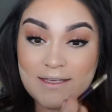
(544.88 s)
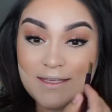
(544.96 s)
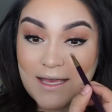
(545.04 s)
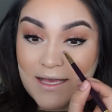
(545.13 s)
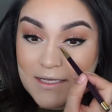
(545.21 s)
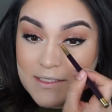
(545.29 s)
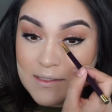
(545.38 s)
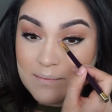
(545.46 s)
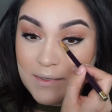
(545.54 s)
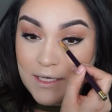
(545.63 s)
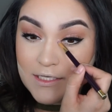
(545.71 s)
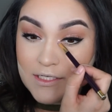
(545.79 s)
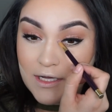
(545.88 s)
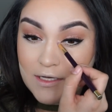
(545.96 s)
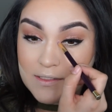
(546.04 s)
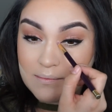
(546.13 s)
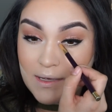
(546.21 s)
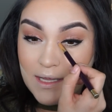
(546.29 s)
Yes, BH
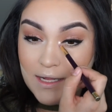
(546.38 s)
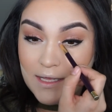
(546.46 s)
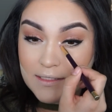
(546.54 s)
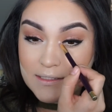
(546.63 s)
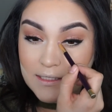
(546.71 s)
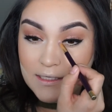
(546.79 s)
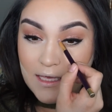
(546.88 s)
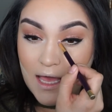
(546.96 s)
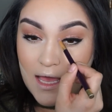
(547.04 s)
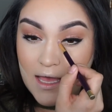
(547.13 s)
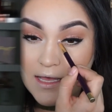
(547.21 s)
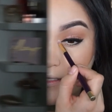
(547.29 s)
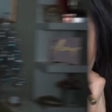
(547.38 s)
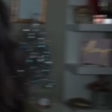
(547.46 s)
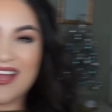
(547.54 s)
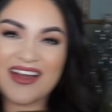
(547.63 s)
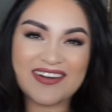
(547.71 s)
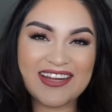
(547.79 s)
Cosmetics, yes.
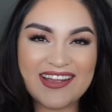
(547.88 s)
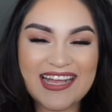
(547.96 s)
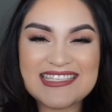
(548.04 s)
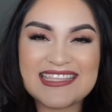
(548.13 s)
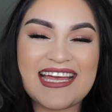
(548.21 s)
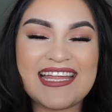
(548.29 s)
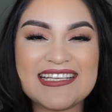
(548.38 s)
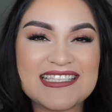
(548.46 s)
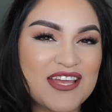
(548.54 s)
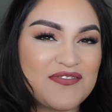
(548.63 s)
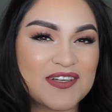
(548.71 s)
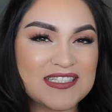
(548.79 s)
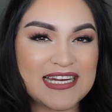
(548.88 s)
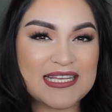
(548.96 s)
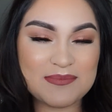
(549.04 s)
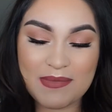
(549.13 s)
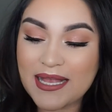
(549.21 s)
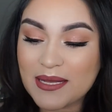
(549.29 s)
Alright guys, and that is it for
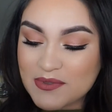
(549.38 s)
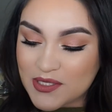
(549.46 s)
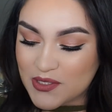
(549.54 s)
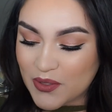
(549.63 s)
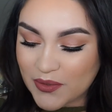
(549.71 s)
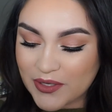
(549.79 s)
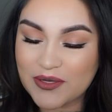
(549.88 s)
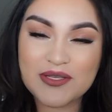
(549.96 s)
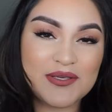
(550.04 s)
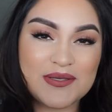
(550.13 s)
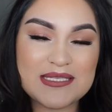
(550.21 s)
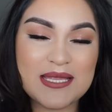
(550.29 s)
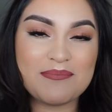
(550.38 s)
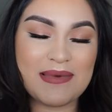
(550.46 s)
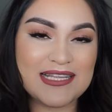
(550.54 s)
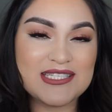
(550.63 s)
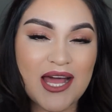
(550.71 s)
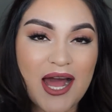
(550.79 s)
today's makeup tutorial using
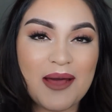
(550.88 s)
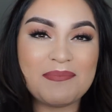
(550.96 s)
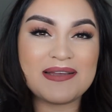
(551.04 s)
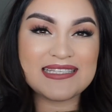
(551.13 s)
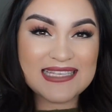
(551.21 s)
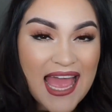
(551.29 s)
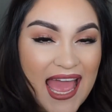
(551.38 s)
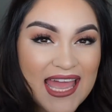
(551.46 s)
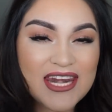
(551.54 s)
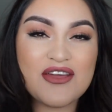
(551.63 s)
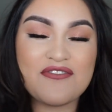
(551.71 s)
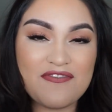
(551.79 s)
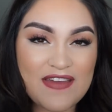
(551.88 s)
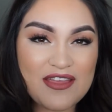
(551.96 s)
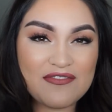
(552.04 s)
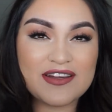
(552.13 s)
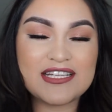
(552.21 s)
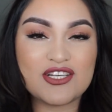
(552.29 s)
my top 10
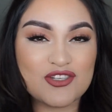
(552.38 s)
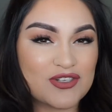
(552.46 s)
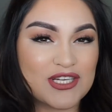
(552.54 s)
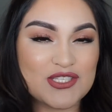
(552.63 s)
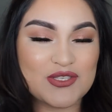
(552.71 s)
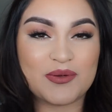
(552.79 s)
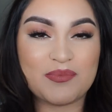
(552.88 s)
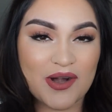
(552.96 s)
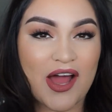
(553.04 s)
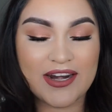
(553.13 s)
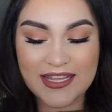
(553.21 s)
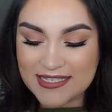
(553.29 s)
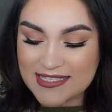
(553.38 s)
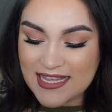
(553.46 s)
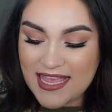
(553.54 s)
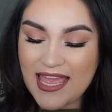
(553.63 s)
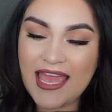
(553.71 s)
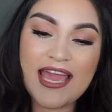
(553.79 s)
favorite drugstore products.
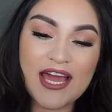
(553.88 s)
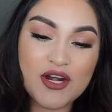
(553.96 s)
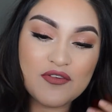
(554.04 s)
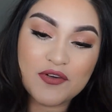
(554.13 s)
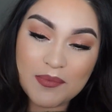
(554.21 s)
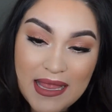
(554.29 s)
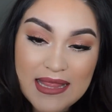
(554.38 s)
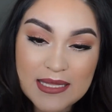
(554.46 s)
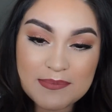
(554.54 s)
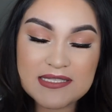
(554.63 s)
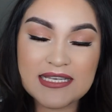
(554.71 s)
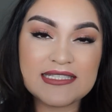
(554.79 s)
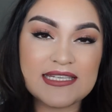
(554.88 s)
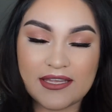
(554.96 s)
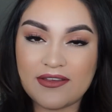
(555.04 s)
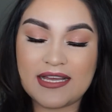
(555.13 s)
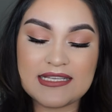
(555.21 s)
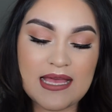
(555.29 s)
And for my lipstick today,
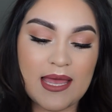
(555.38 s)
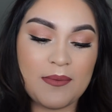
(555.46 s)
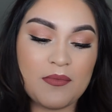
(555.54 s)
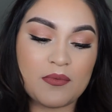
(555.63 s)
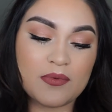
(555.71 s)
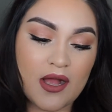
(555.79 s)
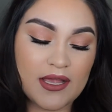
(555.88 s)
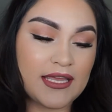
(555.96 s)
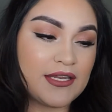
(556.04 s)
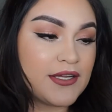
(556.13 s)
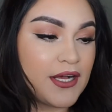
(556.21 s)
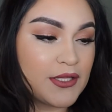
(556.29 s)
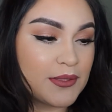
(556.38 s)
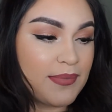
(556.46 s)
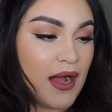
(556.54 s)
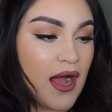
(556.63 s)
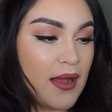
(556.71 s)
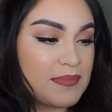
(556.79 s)
you guys, I am rocking
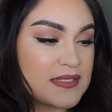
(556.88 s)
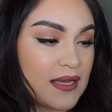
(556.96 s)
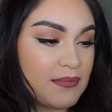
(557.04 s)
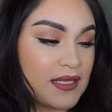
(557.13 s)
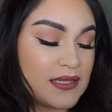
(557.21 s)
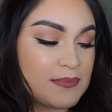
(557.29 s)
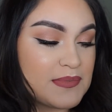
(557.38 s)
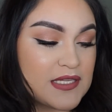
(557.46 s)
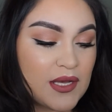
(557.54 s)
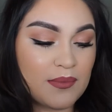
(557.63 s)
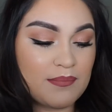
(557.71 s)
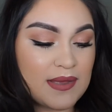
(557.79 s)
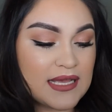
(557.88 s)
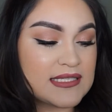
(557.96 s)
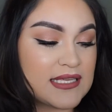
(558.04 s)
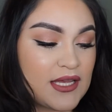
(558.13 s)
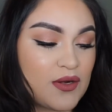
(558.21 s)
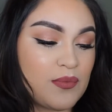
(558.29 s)
Colourpop's CALYPSO
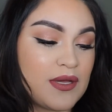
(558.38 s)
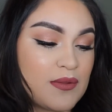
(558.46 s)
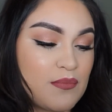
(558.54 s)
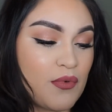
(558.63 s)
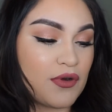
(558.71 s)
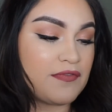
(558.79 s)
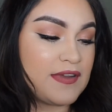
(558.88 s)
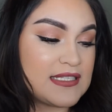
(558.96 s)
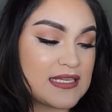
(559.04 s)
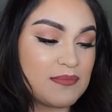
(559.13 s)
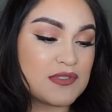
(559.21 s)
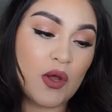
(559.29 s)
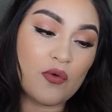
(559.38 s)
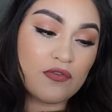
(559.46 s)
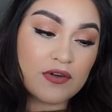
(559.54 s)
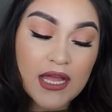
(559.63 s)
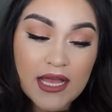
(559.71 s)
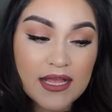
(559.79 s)
mixed in with Morphe X
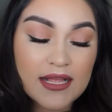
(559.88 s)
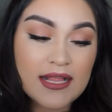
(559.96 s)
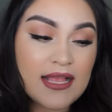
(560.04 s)
Ourfa,